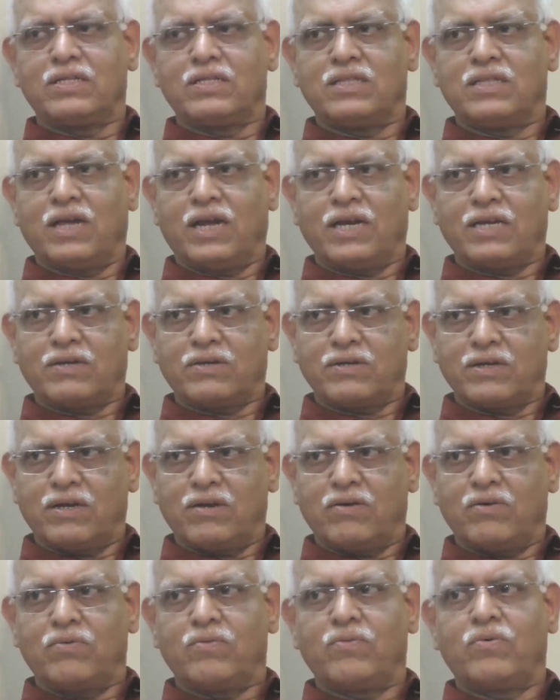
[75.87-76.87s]
that
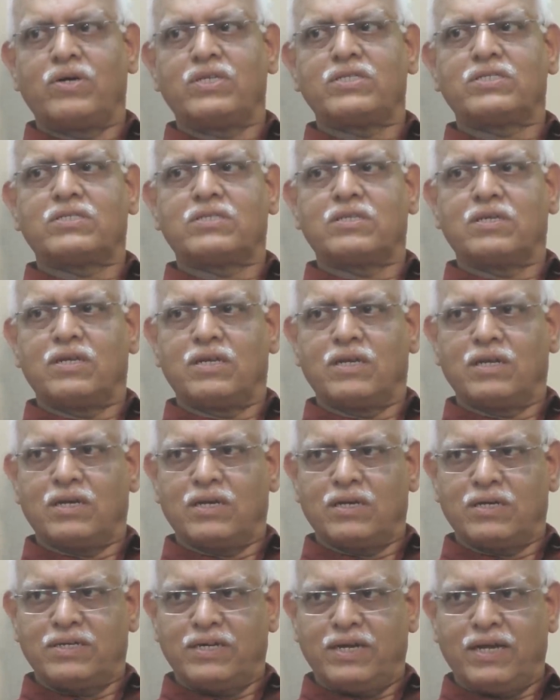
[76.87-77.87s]
was
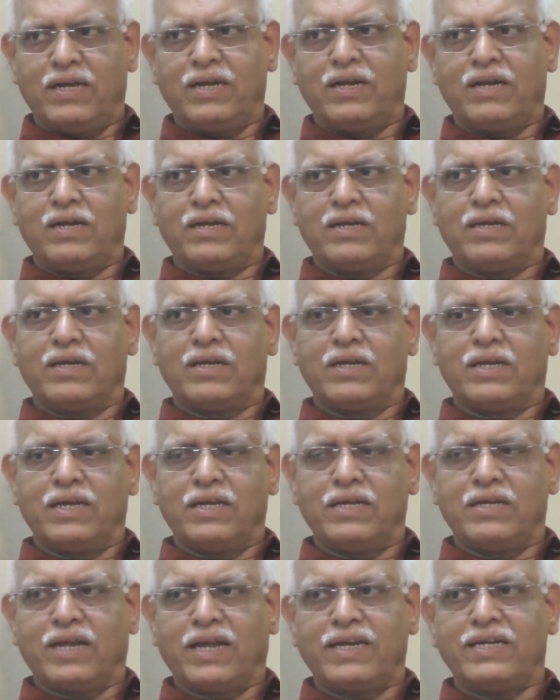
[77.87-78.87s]
uh, done
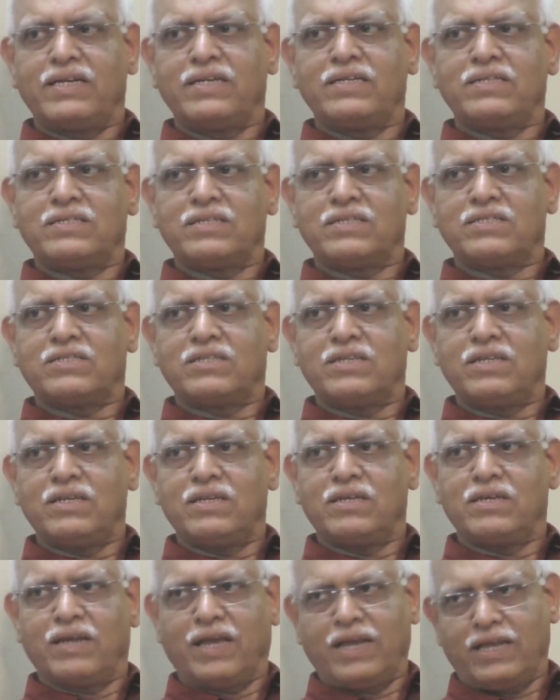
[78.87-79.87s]
in
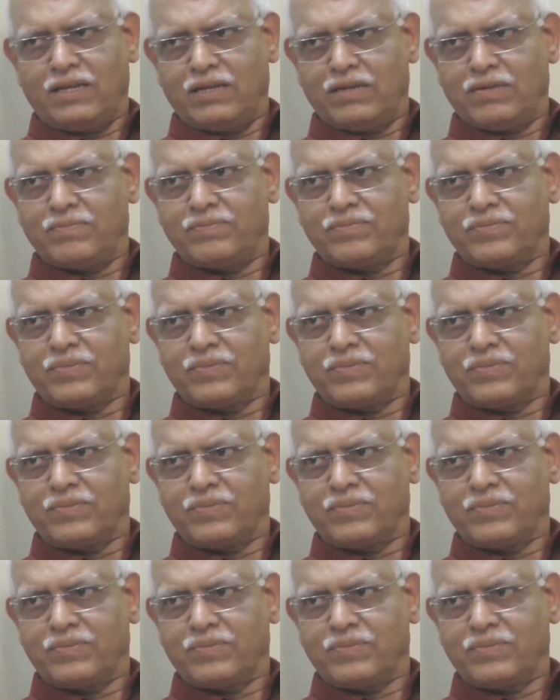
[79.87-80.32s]
1969